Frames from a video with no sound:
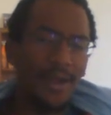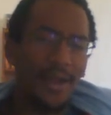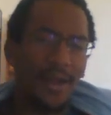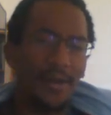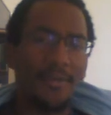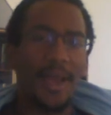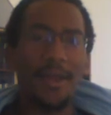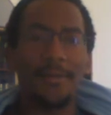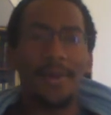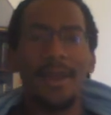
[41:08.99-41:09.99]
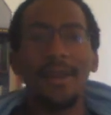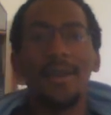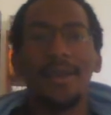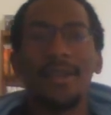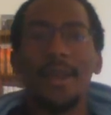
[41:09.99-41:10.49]
But either way,
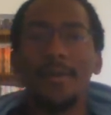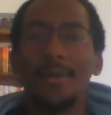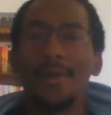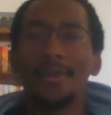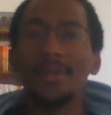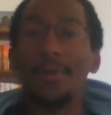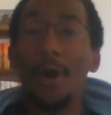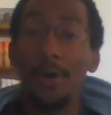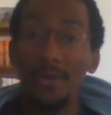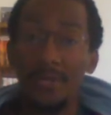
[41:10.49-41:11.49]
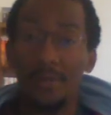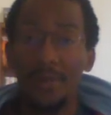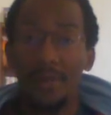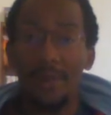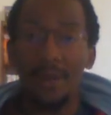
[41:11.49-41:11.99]
they were supposed to
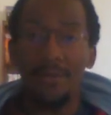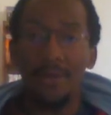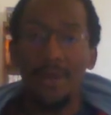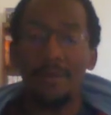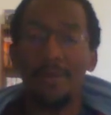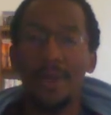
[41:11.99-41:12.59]
be the main event,